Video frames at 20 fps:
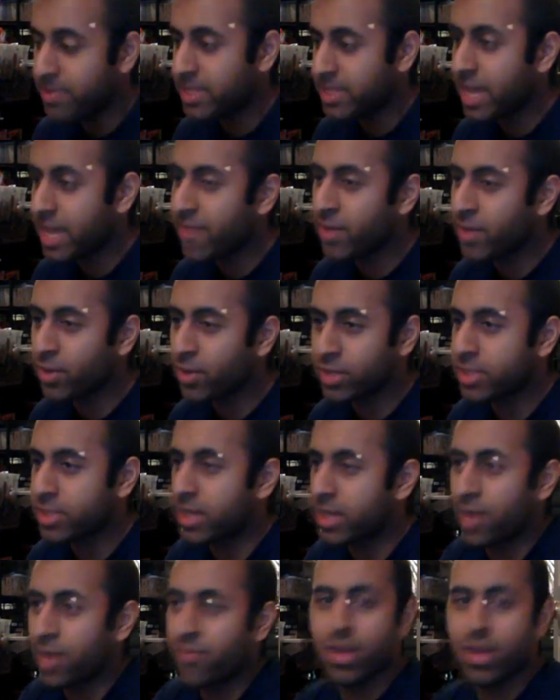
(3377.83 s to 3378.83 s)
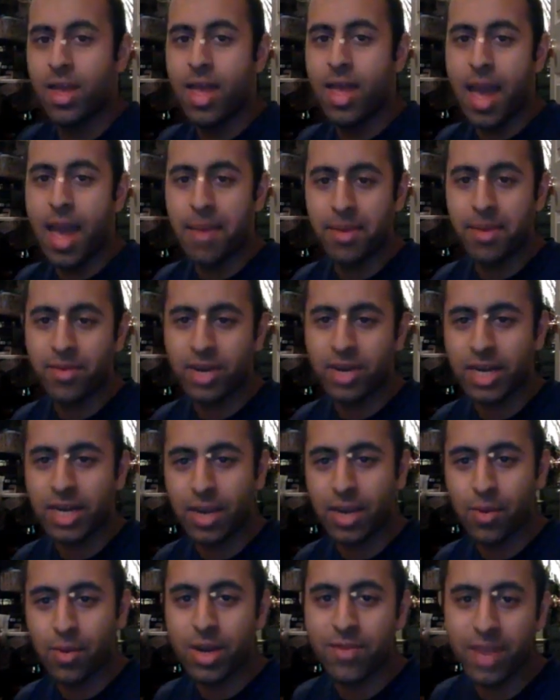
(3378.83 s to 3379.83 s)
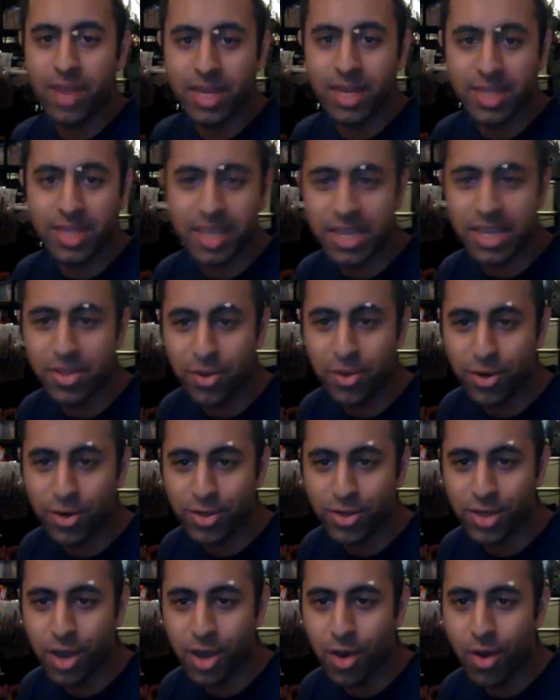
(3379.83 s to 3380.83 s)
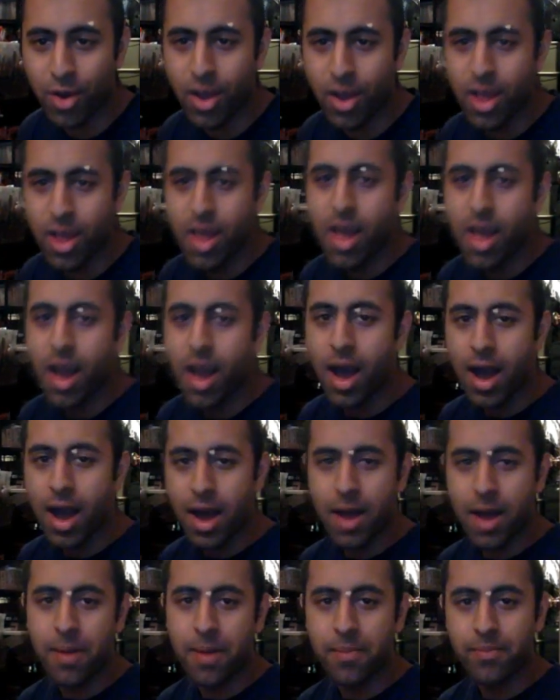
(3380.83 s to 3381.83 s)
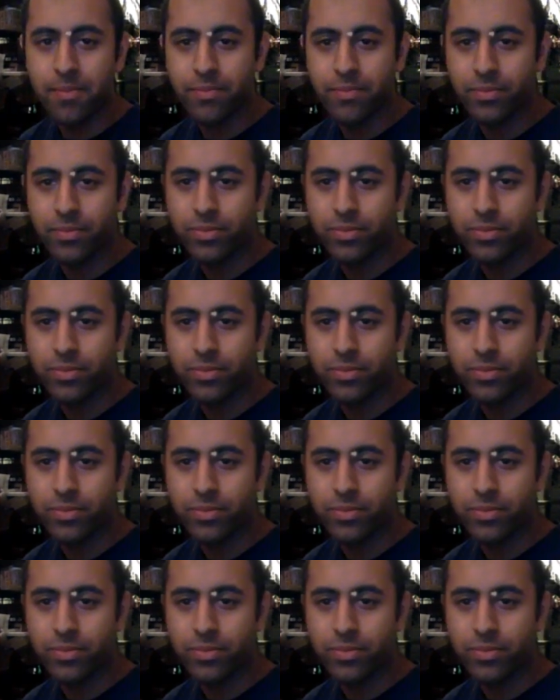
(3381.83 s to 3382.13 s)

saving all this stuff, I'm never going to get rid of anything either. So, um,